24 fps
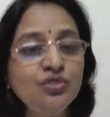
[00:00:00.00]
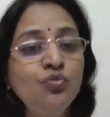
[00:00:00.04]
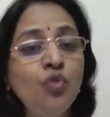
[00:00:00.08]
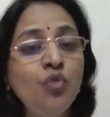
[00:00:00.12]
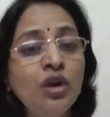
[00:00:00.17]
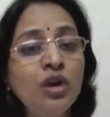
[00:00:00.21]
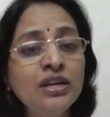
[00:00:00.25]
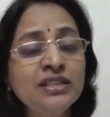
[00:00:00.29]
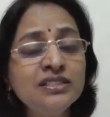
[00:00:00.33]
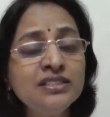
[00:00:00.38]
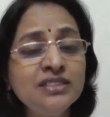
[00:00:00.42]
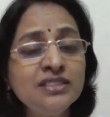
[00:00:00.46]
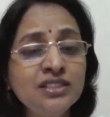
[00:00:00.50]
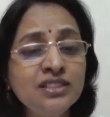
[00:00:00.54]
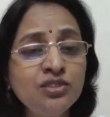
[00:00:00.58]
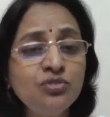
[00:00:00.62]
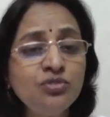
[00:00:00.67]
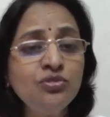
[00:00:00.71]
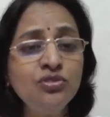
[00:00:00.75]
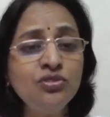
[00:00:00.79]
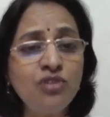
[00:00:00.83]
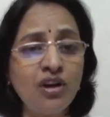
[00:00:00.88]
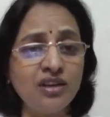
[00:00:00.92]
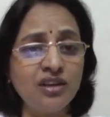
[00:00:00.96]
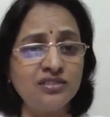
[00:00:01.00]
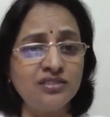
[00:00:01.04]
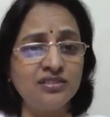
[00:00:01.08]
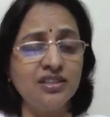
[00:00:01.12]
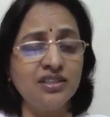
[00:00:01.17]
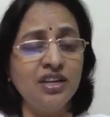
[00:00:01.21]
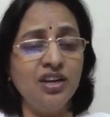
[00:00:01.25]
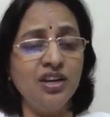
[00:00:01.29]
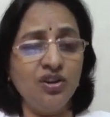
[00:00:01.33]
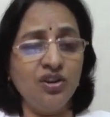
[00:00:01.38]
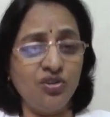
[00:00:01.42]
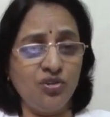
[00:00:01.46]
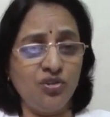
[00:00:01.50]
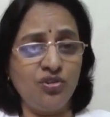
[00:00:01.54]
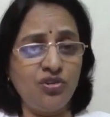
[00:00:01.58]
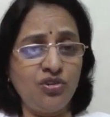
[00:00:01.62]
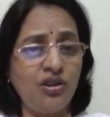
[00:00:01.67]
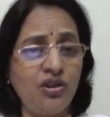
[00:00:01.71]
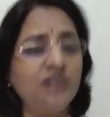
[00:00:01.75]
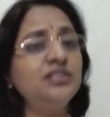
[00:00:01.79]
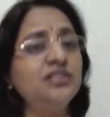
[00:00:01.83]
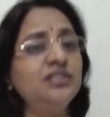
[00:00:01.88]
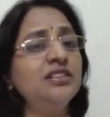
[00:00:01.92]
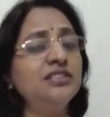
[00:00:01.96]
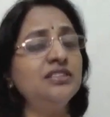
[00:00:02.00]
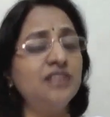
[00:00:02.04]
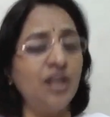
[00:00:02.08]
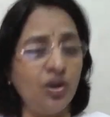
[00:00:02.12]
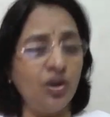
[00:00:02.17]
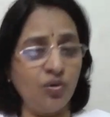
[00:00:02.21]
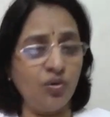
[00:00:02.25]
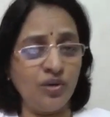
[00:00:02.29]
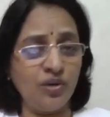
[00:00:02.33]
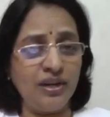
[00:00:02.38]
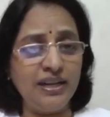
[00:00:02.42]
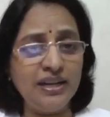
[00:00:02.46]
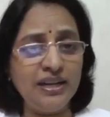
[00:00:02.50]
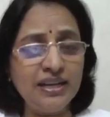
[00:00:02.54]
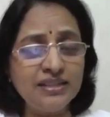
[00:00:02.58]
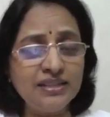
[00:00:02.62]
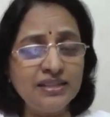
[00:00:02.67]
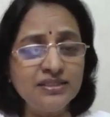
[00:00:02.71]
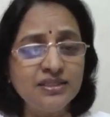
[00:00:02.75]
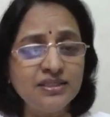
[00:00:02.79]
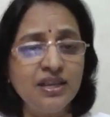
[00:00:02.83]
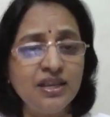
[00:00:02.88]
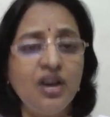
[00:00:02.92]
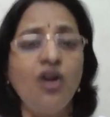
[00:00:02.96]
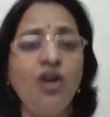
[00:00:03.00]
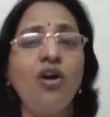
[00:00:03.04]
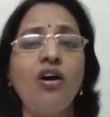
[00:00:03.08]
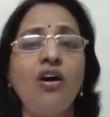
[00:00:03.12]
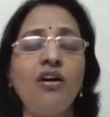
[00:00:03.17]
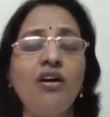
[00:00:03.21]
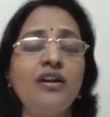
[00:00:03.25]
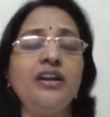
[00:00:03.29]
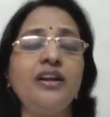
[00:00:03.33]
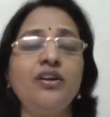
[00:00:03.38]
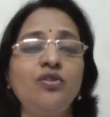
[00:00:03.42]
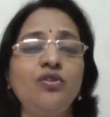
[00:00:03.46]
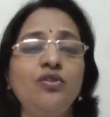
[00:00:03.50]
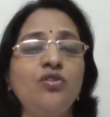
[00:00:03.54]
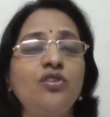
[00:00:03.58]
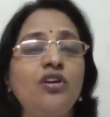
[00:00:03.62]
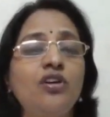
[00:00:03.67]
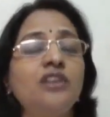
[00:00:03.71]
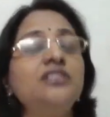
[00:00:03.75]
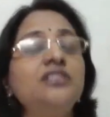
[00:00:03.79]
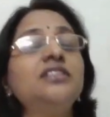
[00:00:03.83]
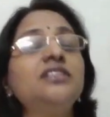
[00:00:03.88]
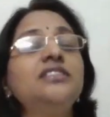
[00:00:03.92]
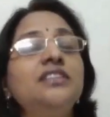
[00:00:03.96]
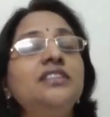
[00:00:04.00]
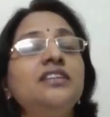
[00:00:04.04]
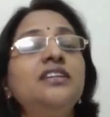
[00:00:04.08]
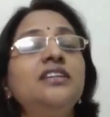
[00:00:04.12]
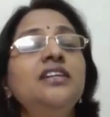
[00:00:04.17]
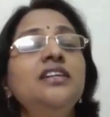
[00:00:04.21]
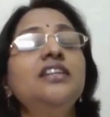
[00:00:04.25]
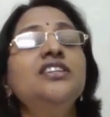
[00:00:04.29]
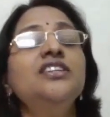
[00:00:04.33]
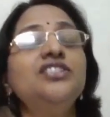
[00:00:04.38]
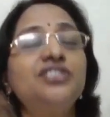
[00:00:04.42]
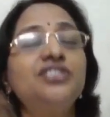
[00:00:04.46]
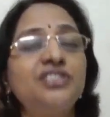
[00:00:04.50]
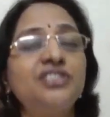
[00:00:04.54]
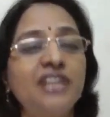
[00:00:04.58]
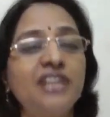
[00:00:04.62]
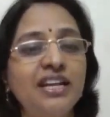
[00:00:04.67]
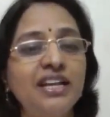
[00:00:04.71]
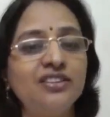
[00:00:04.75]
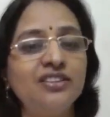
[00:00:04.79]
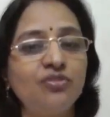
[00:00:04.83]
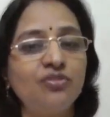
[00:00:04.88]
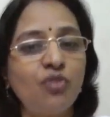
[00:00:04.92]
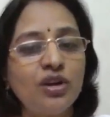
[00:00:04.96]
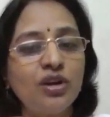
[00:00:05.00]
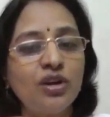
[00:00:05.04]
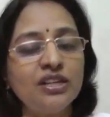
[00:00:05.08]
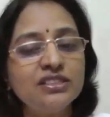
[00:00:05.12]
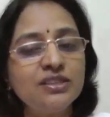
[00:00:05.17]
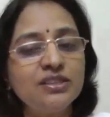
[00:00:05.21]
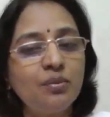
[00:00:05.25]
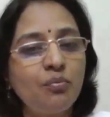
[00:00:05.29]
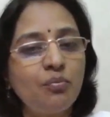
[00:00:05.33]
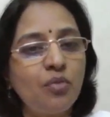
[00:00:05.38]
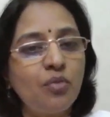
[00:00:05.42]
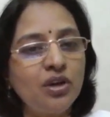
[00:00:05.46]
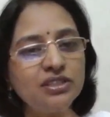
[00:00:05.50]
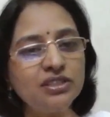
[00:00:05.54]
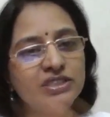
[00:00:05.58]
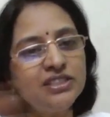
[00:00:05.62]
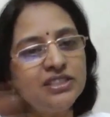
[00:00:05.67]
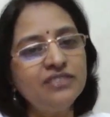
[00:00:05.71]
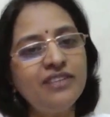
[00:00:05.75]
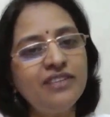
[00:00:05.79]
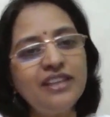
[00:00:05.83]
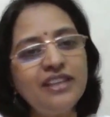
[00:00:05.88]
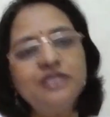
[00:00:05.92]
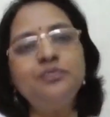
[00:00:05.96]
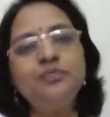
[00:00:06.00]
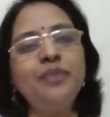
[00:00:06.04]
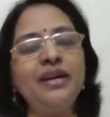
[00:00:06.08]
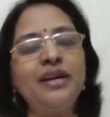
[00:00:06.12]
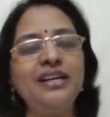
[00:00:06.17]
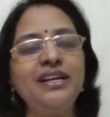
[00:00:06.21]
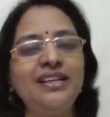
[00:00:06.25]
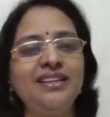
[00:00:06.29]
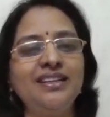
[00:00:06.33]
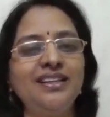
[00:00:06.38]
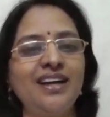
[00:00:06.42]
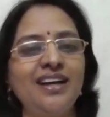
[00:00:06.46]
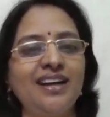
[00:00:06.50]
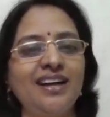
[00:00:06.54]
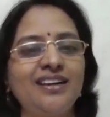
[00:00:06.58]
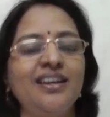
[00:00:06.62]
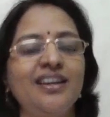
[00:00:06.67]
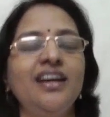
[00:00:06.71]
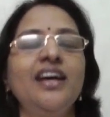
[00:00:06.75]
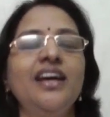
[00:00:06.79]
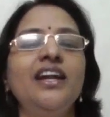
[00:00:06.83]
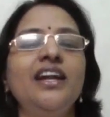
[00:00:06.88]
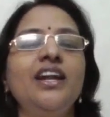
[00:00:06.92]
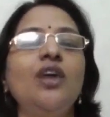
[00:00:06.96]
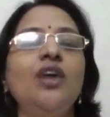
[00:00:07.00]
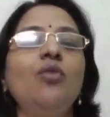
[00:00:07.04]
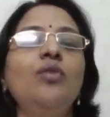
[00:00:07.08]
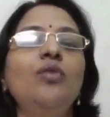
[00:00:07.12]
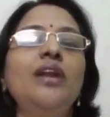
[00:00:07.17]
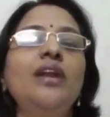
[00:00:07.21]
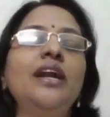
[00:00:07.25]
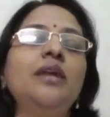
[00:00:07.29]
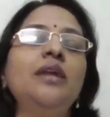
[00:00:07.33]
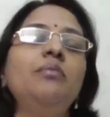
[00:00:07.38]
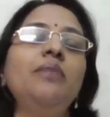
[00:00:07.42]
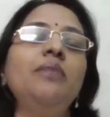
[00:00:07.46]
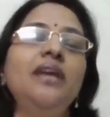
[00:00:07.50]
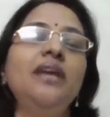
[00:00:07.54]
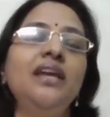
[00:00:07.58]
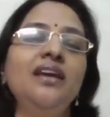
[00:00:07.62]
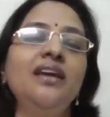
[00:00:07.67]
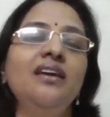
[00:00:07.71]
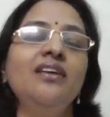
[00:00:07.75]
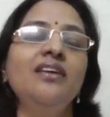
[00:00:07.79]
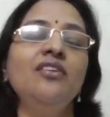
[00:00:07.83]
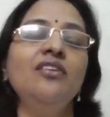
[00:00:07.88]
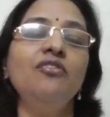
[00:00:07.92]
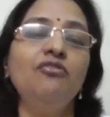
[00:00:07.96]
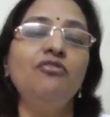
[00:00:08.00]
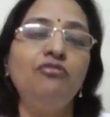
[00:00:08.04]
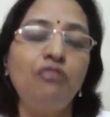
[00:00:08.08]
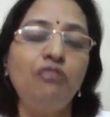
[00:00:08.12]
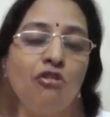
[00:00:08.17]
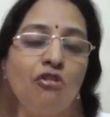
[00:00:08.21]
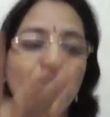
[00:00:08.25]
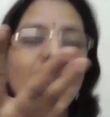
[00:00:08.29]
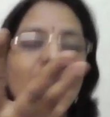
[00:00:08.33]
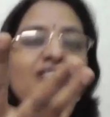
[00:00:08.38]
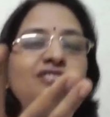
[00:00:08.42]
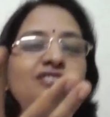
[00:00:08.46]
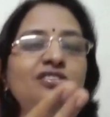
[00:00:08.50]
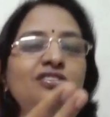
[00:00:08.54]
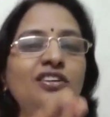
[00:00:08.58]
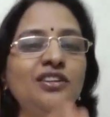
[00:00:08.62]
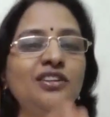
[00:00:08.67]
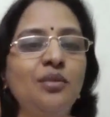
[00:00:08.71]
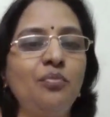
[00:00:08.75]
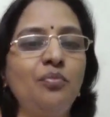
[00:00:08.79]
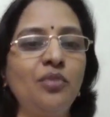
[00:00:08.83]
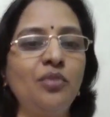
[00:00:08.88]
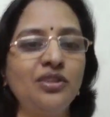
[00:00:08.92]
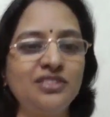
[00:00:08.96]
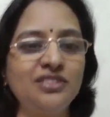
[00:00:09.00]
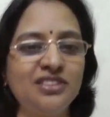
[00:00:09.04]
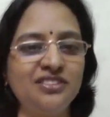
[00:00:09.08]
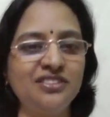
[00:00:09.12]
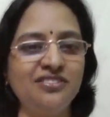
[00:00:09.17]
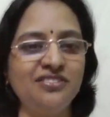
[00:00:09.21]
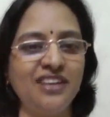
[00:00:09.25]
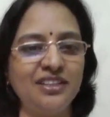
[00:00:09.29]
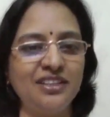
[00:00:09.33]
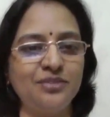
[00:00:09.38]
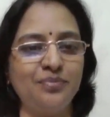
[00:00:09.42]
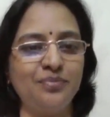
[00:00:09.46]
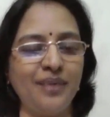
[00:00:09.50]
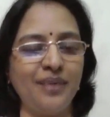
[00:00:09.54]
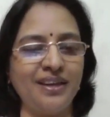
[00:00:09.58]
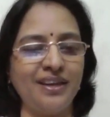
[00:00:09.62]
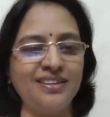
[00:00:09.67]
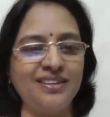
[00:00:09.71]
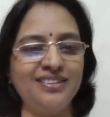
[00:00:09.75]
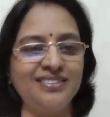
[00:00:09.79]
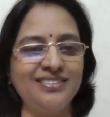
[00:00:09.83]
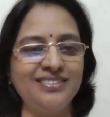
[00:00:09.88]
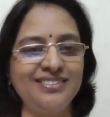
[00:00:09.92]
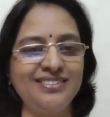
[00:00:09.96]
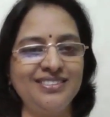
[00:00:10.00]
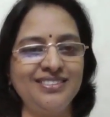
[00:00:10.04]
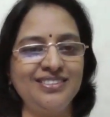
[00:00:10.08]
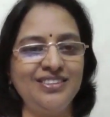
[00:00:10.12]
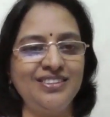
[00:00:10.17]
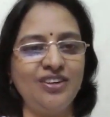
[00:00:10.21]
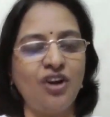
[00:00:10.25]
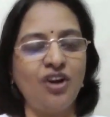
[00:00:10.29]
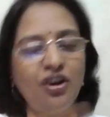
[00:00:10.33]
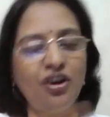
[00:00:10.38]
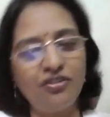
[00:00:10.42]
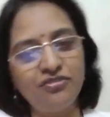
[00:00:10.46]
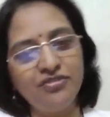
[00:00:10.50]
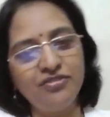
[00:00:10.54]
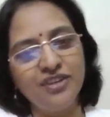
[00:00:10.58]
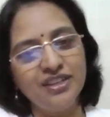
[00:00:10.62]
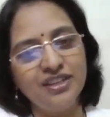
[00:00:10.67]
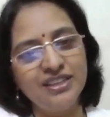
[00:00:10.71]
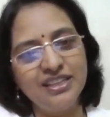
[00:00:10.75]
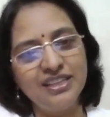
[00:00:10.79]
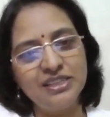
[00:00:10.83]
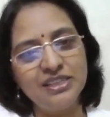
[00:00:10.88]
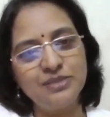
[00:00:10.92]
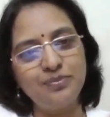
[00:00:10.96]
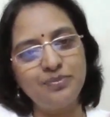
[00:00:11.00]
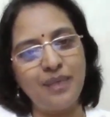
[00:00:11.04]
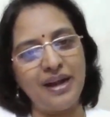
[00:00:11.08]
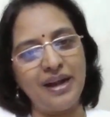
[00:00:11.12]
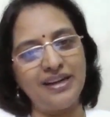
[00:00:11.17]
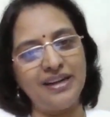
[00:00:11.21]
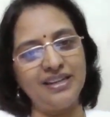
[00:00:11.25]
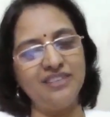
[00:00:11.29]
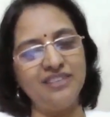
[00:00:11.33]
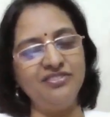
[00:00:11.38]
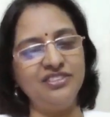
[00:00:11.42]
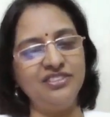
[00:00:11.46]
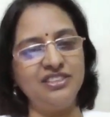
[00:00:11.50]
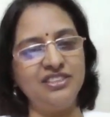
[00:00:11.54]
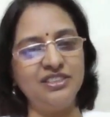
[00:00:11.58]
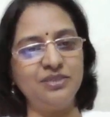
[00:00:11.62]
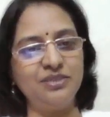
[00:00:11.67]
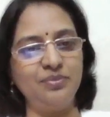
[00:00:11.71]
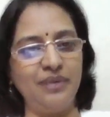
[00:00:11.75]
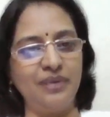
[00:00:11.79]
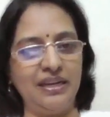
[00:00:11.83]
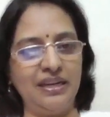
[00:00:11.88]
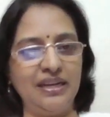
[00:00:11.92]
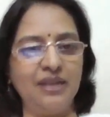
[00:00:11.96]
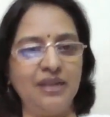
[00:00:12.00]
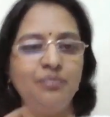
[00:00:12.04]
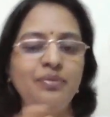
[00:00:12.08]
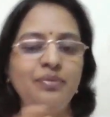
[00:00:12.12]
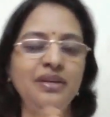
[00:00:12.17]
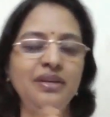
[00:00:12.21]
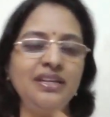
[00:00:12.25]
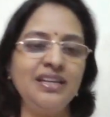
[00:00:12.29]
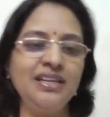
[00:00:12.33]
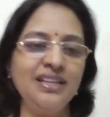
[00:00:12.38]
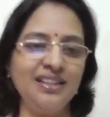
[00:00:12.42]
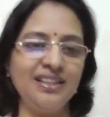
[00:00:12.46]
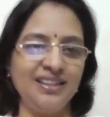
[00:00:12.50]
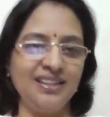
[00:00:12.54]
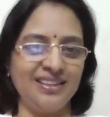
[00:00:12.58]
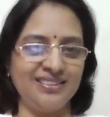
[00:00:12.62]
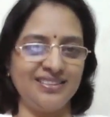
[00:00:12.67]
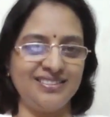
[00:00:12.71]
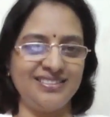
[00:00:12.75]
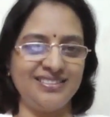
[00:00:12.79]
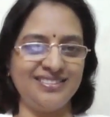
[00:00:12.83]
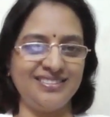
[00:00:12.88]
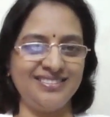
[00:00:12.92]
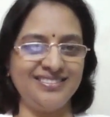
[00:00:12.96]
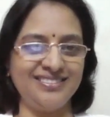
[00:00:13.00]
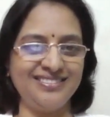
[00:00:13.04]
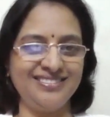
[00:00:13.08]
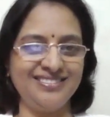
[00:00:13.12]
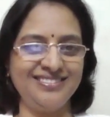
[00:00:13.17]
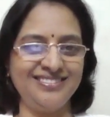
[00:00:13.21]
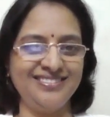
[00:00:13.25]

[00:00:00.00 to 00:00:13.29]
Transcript: What is the root cause? Root cause is the loneliness, or root cause is the strength. What is the positive aspect in that? Now, let me focus on the positive aspect of this pattern which is being repeating in this.